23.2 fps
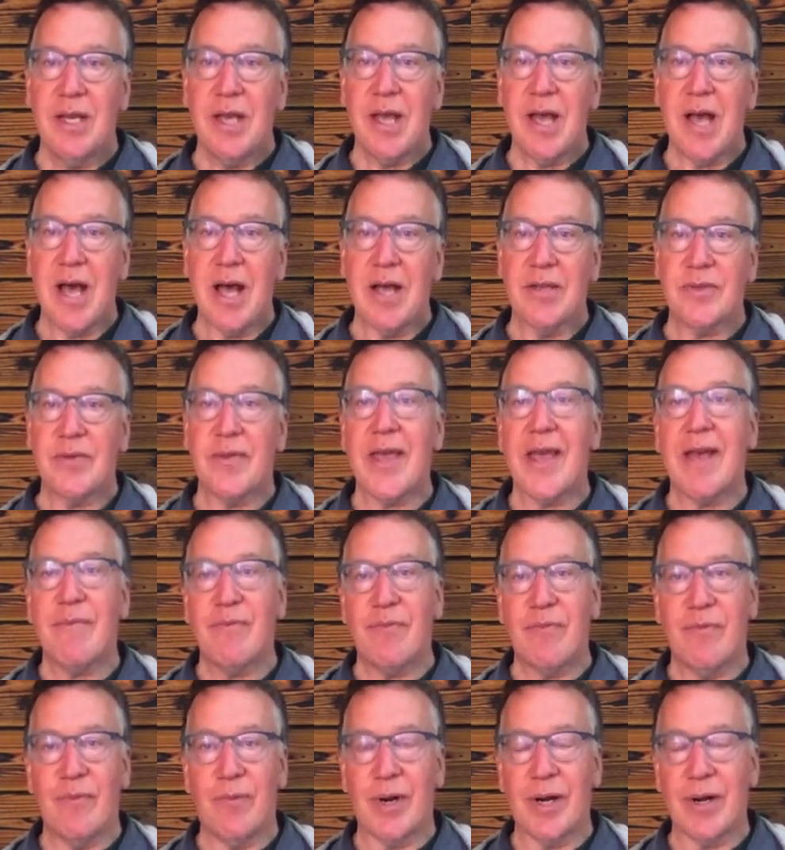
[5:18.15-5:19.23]
Uh, so they have
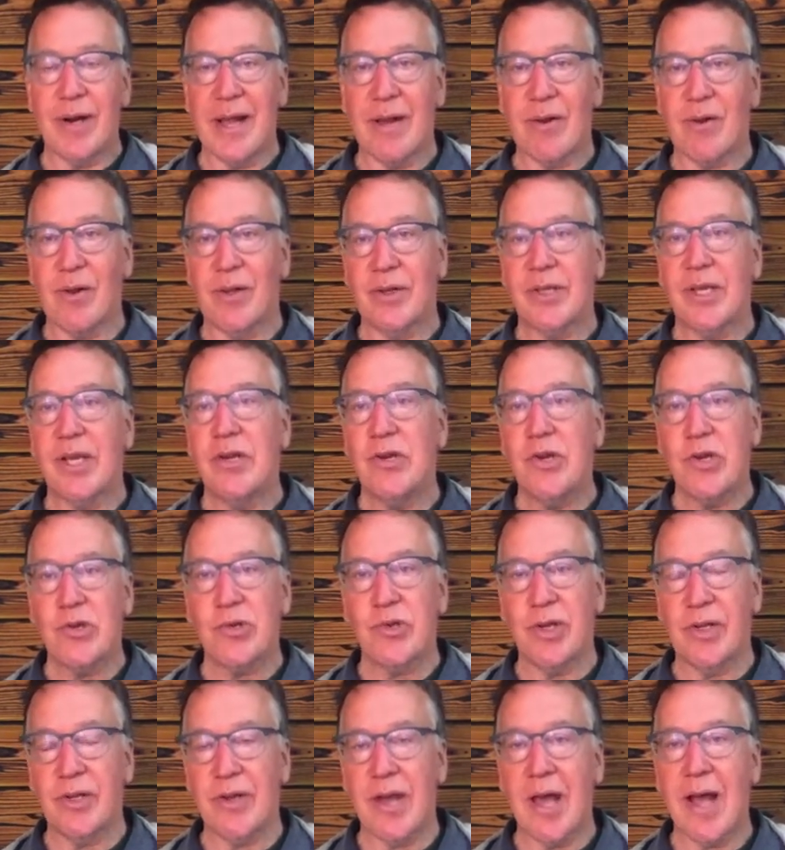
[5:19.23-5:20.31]
what are now called
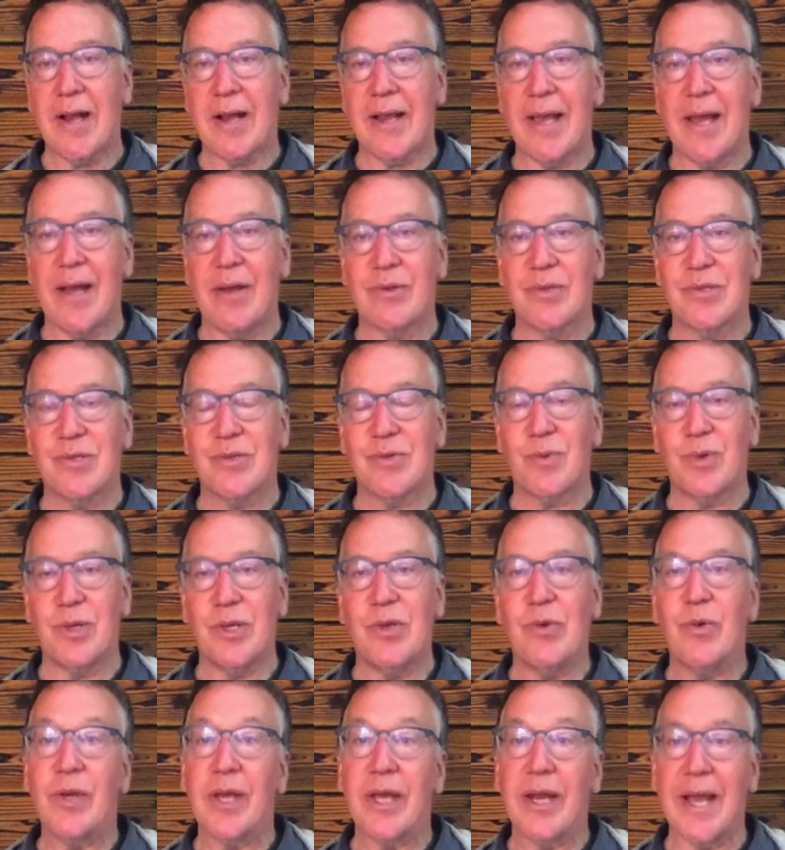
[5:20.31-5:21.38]
conditional knockouts, where
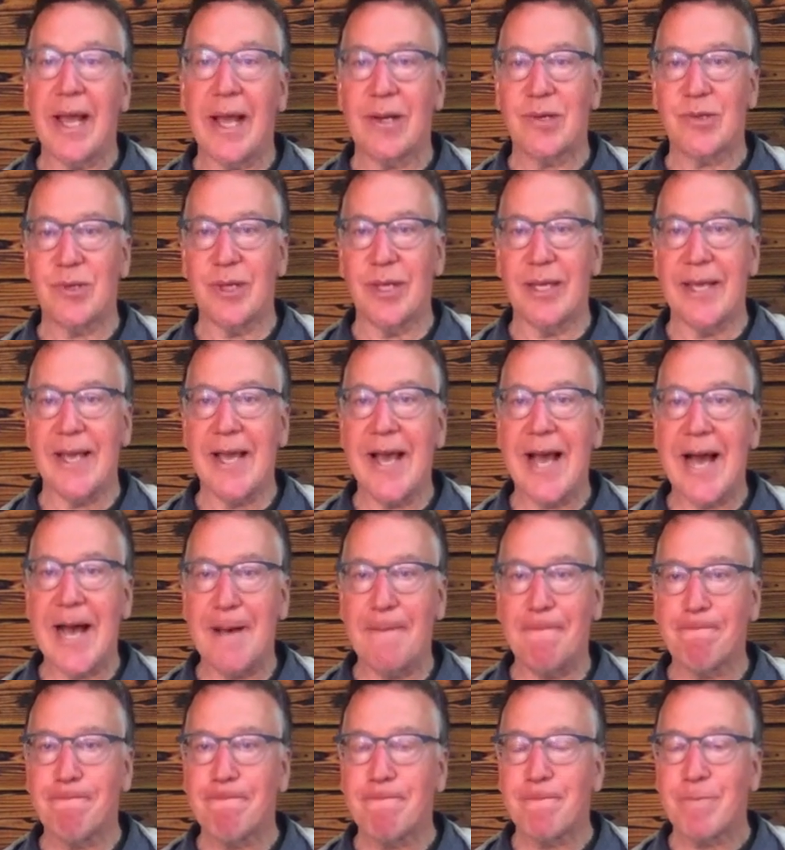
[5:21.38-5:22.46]
you can actually,
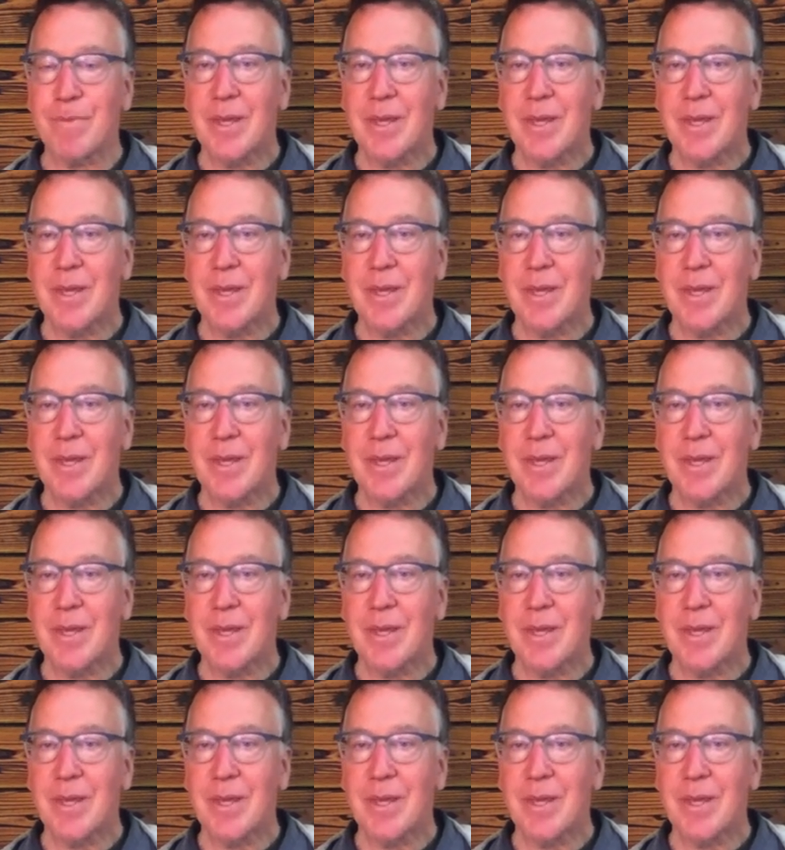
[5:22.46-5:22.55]
um,